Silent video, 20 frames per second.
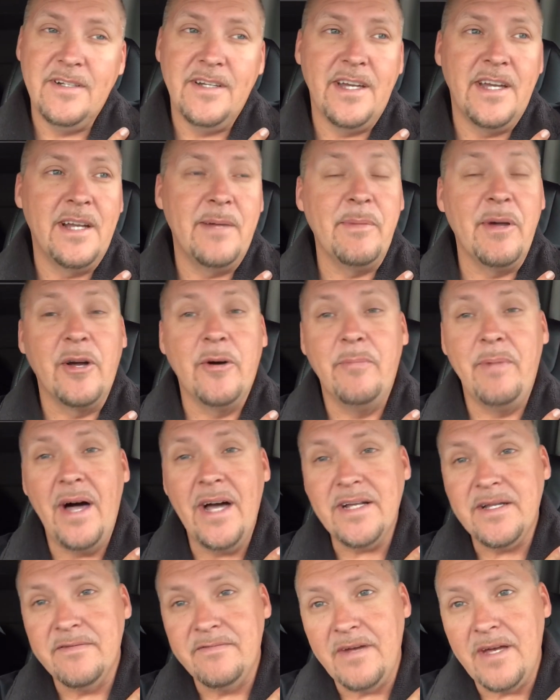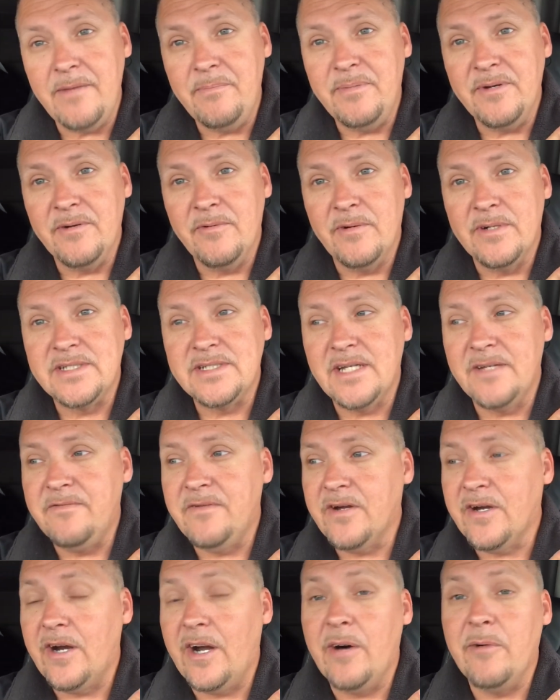and I may go back to vaping once they
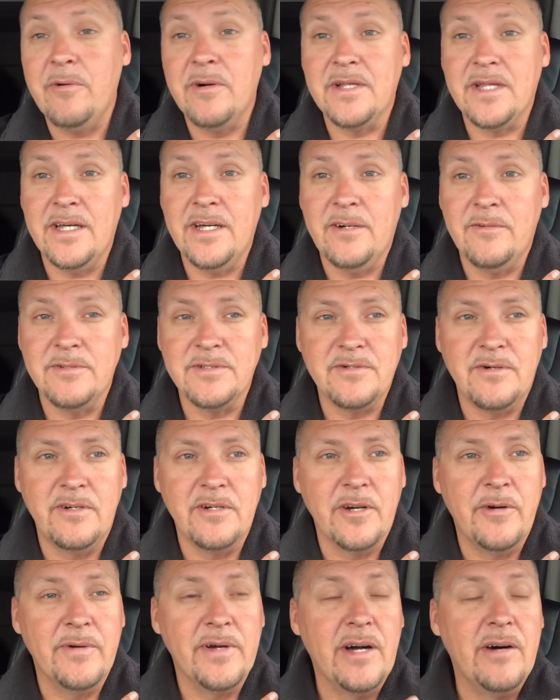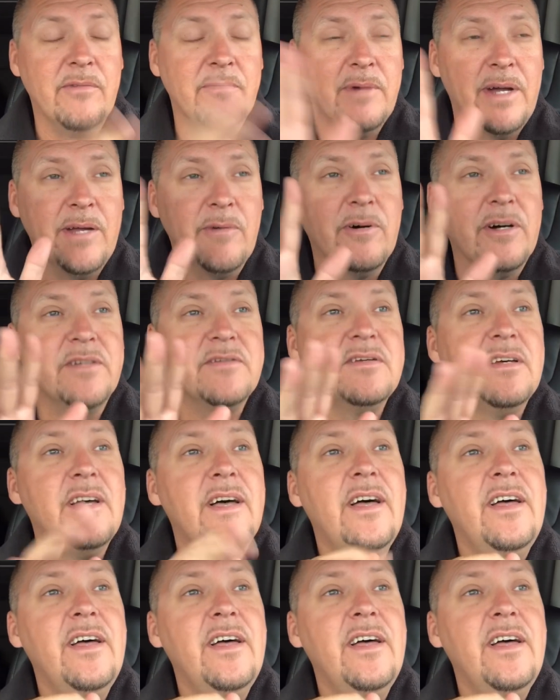figure out what the hell was going on. But anyways,